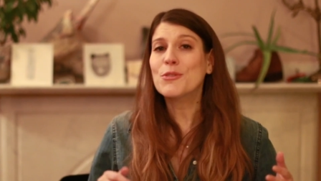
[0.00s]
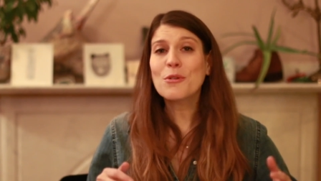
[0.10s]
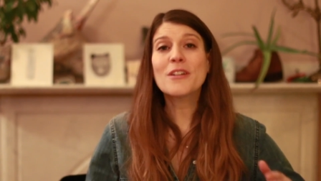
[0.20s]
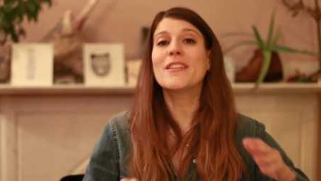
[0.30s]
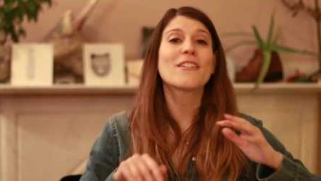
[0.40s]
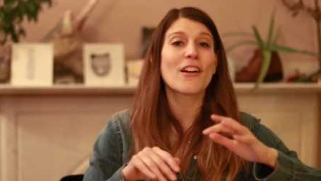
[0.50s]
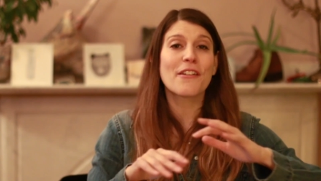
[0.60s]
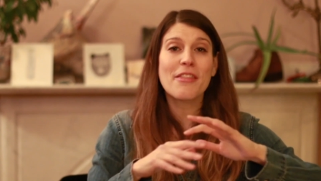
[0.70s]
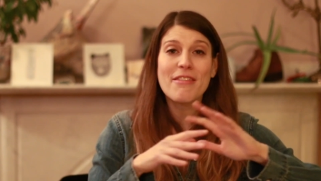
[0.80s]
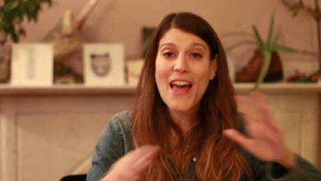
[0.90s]
Sure, there
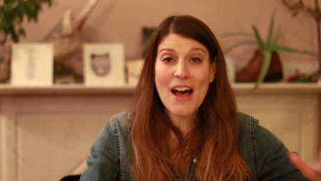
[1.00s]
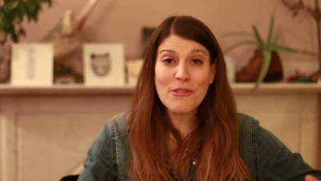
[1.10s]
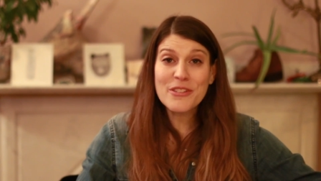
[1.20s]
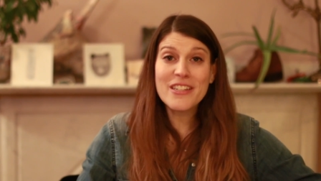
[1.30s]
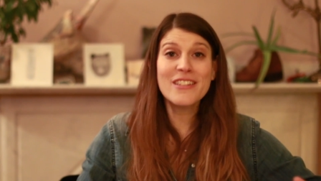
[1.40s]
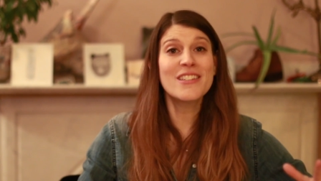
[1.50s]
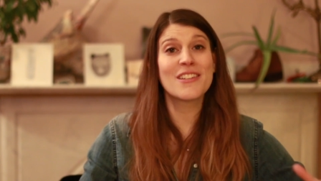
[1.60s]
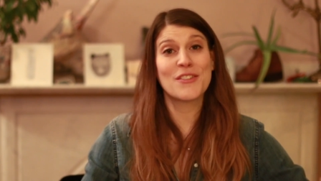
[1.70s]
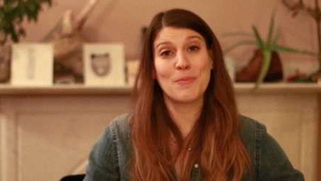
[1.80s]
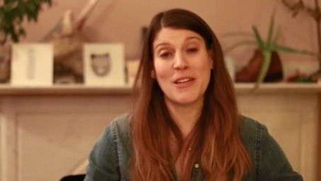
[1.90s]
are
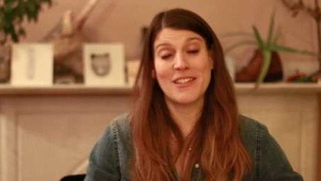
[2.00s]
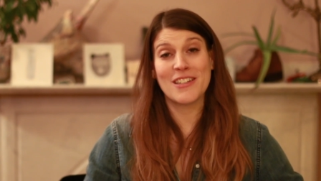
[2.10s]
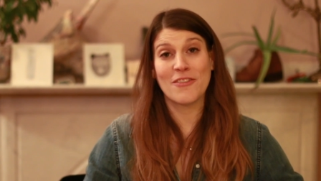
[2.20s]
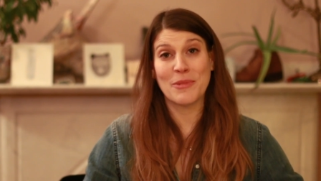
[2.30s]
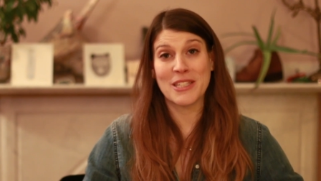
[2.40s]
thousands of species of